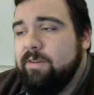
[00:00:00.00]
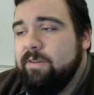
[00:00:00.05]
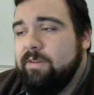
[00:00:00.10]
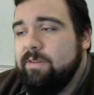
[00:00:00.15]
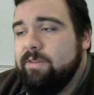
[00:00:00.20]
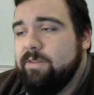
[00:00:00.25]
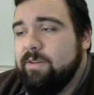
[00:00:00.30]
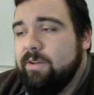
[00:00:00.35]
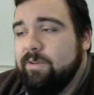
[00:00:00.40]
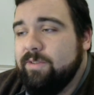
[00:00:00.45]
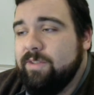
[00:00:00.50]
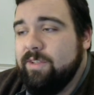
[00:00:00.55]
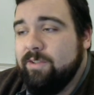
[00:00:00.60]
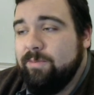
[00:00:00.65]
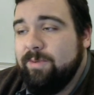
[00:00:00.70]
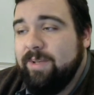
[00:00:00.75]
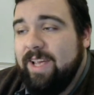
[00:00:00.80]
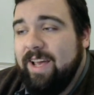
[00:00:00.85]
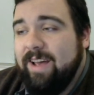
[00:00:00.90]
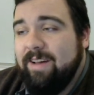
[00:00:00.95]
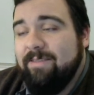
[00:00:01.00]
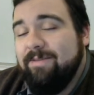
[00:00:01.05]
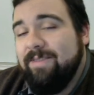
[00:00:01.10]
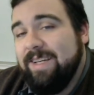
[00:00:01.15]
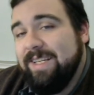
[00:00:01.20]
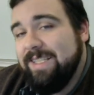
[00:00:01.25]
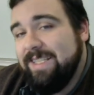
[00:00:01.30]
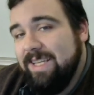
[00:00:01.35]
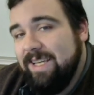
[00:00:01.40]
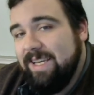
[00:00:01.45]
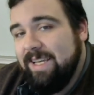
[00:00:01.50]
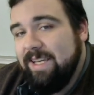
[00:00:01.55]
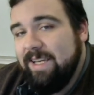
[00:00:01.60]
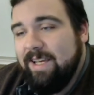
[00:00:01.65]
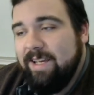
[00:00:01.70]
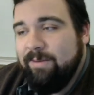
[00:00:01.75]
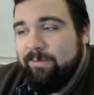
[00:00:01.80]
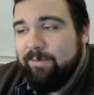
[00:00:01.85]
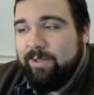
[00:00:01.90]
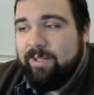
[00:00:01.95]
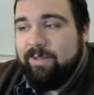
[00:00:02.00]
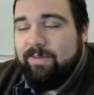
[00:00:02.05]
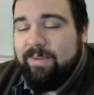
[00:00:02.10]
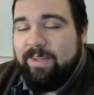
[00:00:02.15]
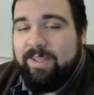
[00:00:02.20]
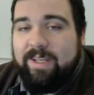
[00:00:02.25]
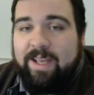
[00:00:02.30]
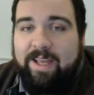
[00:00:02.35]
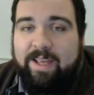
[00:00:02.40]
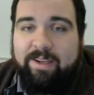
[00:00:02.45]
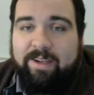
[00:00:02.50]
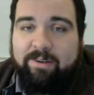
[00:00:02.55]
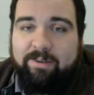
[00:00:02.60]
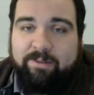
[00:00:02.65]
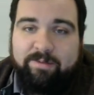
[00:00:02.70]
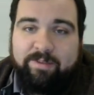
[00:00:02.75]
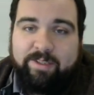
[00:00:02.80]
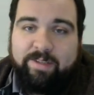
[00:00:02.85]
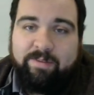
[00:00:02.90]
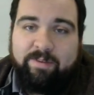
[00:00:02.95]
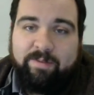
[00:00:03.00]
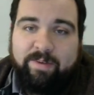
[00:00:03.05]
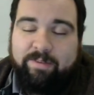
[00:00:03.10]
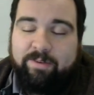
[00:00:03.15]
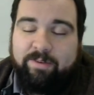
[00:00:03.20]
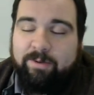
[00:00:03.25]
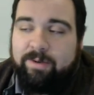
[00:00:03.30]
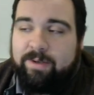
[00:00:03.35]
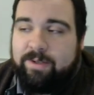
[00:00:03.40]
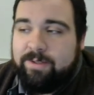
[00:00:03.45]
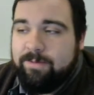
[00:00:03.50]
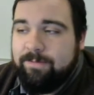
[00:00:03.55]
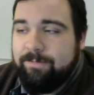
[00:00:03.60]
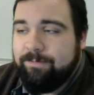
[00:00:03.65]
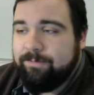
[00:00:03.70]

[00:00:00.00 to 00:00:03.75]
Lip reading: So since we have VT and we're given the angle 75 degrees,